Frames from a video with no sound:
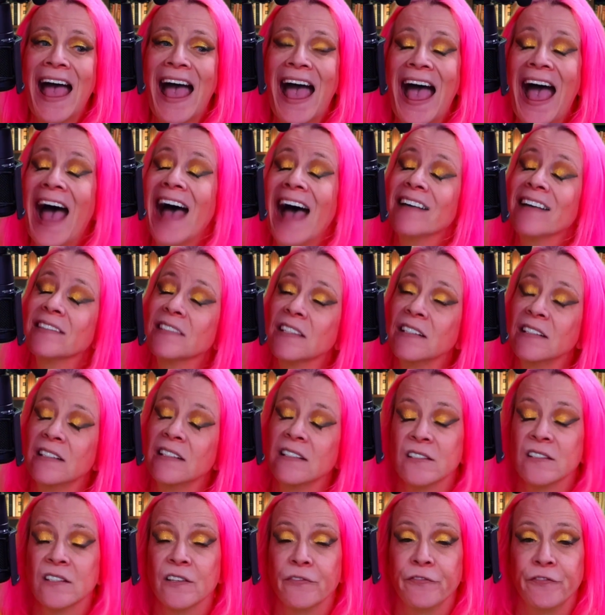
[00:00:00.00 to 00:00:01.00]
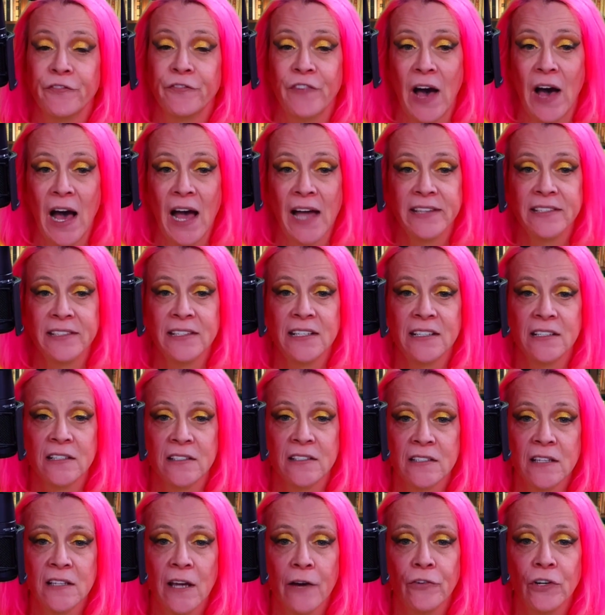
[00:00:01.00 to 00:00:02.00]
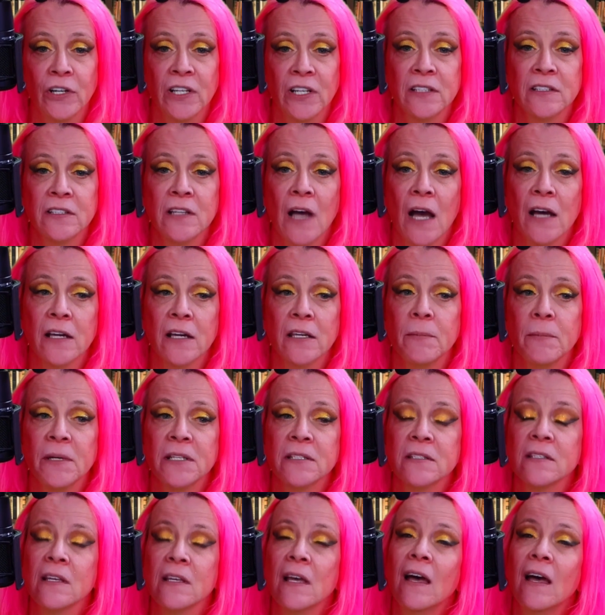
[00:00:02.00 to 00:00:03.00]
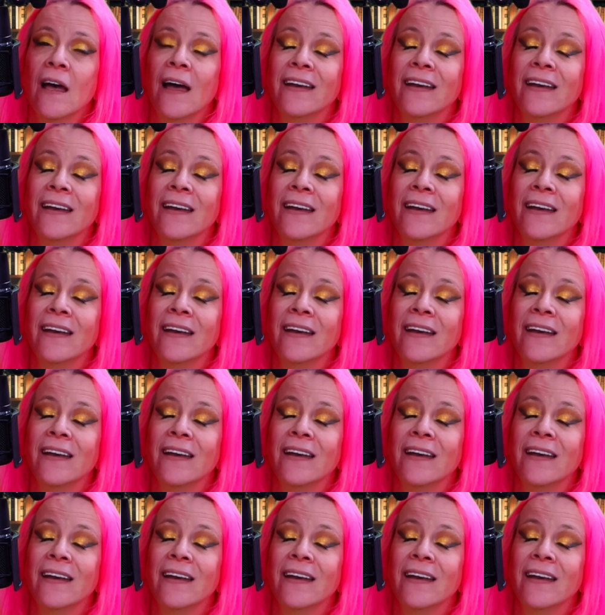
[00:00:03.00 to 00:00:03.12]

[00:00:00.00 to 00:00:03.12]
as it is defined in its governing documents,